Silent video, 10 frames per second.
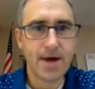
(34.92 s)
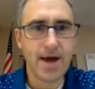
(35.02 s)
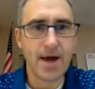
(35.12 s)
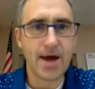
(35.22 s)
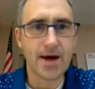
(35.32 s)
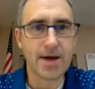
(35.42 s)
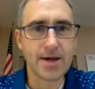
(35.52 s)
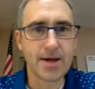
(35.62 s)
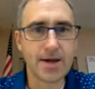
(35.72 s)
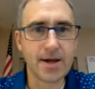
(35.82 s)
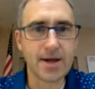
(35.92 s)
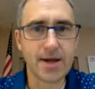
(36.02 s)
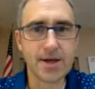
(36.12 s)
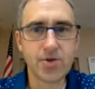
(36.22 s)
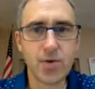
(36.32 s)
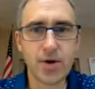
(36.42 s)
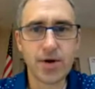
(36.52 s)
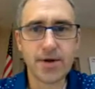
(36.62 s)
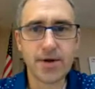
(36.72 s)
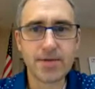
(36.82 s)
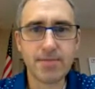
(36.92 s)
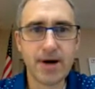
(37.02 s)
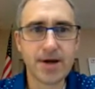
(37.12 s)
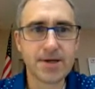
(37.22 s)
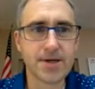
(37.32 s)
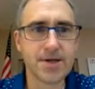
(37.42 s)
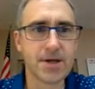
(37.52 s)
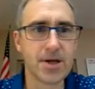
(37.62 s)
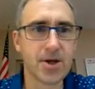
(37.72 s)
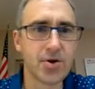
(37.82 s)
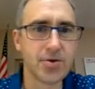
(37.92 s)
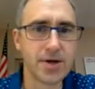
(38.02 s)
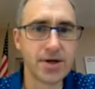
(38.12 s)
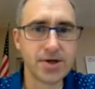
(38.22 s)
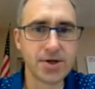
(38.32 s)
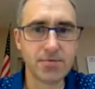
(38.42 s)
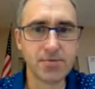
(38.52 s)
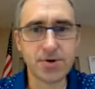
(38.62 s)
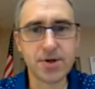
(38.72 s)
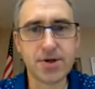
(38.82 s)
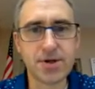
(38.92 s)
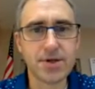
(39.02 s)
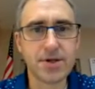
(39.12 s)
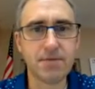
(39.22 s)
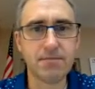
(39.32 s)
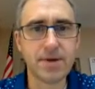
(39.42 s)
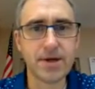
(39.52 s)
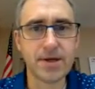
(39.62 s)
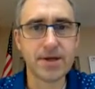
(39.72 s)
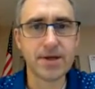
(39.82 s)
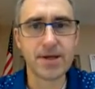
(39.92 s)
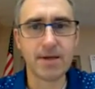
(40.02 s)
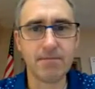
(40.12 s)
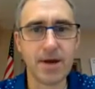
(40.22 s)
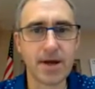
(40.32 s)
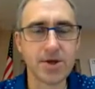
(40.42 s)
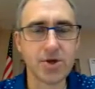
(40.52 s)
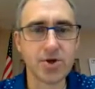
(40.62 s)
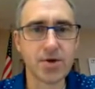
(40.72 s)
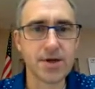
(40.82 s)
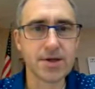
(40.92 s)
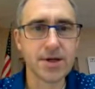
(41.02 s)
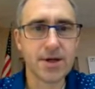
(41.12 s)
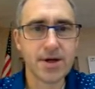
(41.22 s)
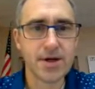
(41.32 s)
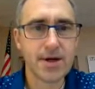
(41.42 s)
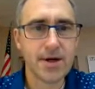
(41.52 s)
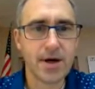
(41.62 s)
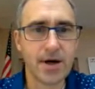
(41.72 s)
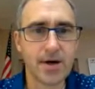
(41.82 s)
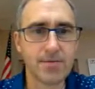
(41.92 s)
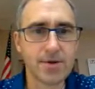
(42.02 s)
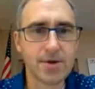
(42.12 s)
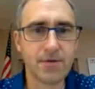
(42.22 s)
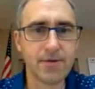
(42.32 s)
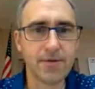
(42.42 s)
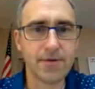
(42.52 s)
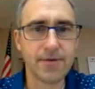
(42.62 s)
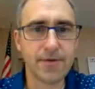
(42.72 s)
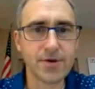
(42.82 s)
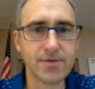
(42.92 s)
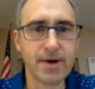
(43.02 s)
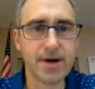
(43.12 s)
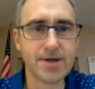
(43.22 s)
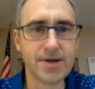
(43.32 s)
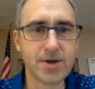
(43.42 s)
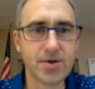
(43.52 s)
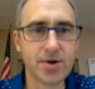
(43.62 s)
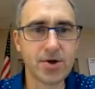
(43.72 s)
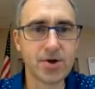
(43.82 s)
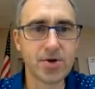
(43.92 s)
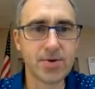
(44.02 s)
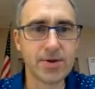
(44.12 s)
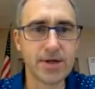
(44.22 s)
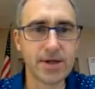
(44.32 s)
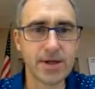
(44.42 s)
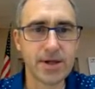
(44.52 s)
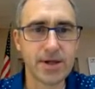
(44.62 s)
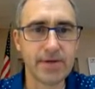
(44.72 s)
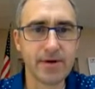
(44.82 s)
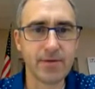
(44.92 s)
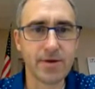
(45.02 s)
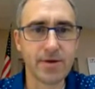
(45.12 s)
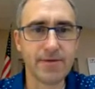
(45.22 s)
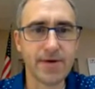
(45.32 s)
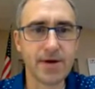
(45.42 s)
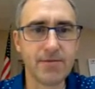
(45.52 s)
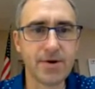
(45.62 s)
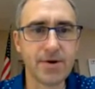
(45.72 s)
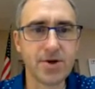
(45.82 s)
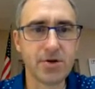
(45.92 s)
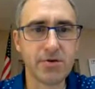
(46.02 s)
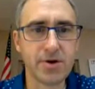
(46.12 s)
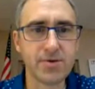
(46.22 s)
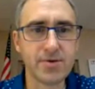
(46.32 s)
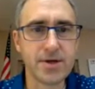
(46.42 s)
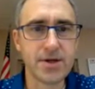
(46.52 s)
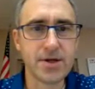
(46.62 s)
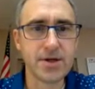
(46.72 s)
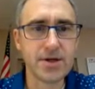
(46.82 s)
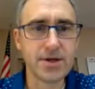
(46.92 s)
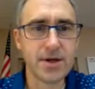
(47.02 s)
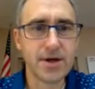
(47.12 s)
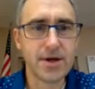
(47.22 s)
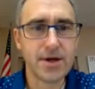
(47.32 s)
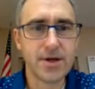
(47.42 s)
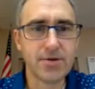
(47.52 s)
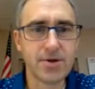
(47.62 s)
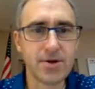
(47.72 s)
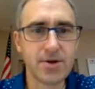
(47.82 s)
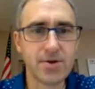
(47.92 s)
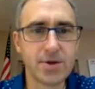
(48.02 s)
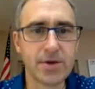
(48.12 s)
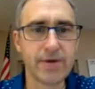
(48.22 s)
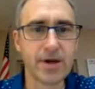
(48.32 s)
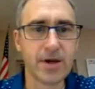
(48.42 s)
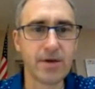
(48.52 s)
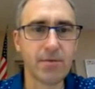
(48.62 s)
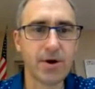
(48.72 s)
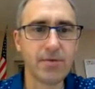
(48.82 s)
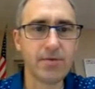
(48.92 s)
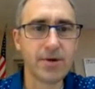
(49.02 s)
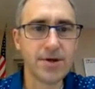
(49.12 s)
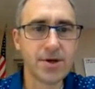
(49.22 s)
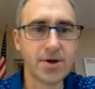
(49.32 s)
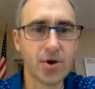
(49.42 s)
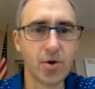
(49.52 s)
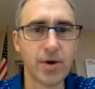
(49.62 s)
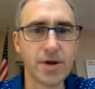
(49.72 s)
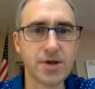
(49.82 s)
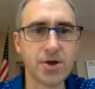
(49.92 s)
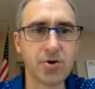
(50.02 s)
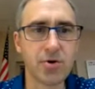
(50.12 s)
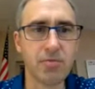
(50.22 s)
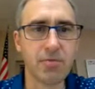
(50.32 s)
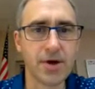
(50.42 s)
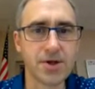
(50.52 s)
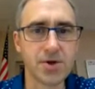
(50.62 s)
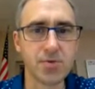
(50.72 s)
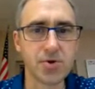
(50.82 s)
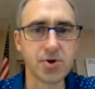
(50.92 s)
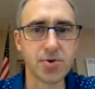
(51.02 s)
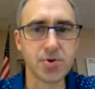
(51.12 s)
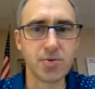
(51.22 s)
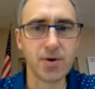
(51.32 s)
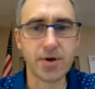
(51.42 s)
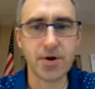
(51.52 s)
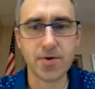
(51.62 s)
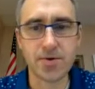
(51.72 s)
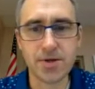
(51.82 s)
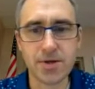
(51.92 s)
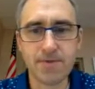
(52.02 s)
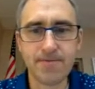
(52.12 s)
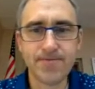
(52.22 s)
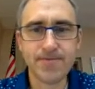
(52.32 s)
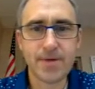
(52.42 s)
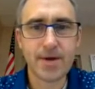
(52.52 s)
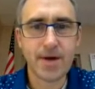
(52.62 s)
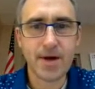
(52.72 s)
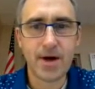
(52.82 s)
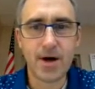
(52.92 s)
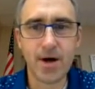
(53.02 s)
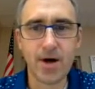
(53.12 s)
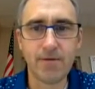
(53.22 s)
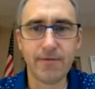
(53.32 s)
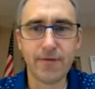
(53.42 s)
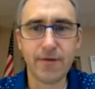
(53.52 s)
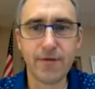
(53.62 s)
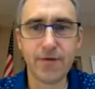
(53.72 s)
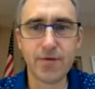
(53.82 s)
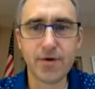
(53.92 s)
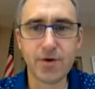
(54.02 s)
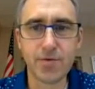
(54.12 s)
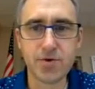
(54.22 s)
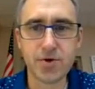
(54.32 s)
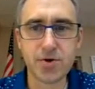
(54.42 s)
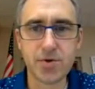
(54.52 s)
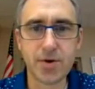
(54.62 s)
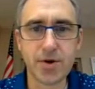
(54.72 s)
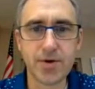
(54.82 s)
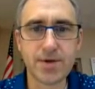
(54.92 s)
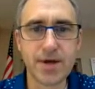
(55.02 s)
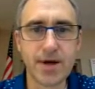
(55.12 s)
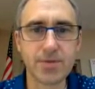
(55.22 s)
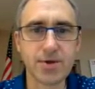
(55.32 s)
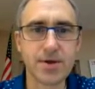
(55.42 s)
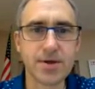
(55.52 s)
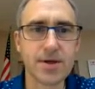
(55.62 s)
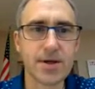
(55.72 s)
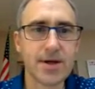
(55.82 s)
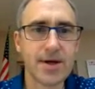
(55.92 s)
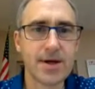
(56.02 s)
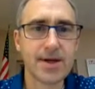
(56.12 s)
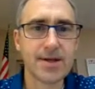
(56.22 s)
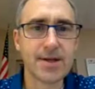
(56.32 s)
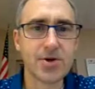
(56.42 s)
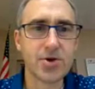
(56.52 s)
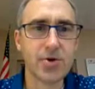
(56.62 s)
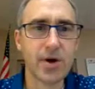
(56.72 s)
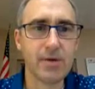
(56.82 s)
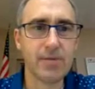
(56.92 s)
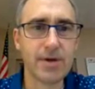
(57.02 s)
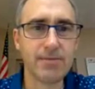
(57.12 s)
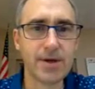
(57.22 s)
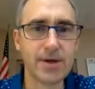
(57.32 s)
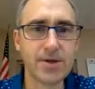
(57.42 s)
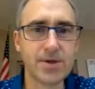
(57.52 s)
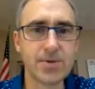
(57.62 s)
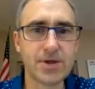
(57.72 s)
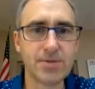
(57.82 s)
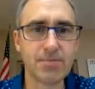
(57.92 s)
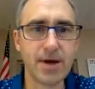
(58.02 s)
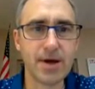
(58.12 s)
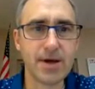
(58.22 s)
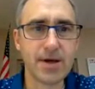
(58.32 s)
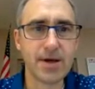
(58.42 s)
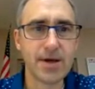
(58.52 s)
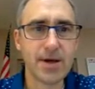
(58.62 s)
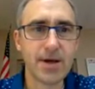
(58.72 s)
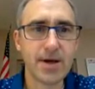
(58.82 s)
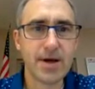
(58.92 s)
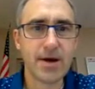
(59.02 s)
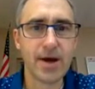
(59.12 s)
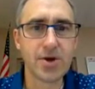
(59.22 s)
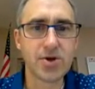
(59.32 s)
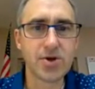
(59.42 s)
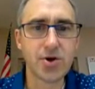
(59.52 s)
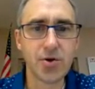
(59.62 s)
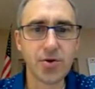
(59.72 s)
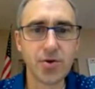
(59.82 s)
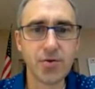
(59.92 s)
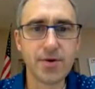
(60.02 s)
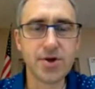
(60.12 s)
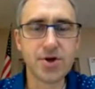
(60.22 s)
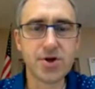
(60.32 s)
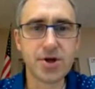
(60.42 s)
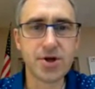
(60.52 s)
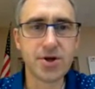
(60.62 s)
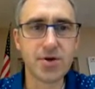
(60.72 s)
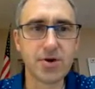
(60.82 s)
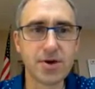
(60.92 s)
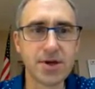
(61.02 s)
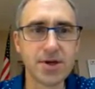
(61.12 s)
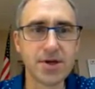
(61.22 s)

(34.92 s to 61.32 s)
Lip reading: And in each one of these boxes, you need to put some beans and make a choice. So for the first box, you could choose living with a family, sharing utilities. You could choose living in an apartment or renting your own place. You will choose one of those. For food, you will choose one of those options. It tells you how many beans you spend. As you go through this sheet, though, you need to